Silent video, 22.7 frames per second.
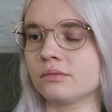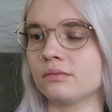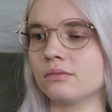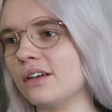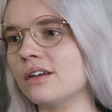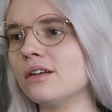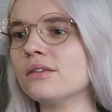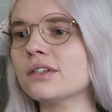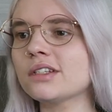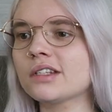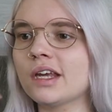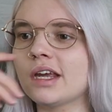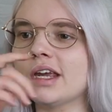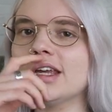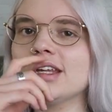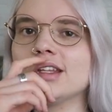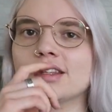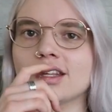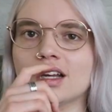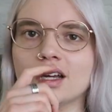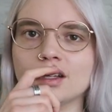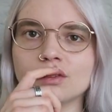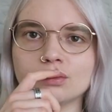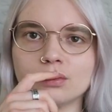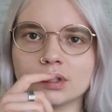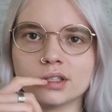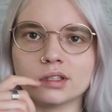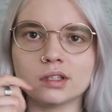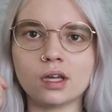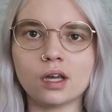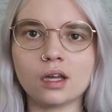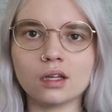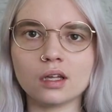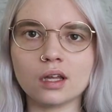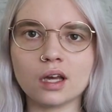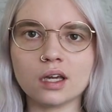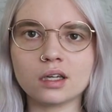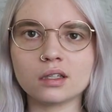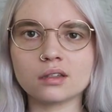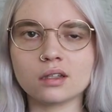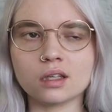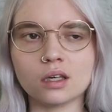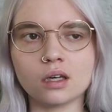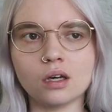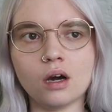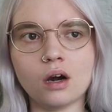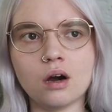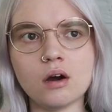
I always hate that when they like think,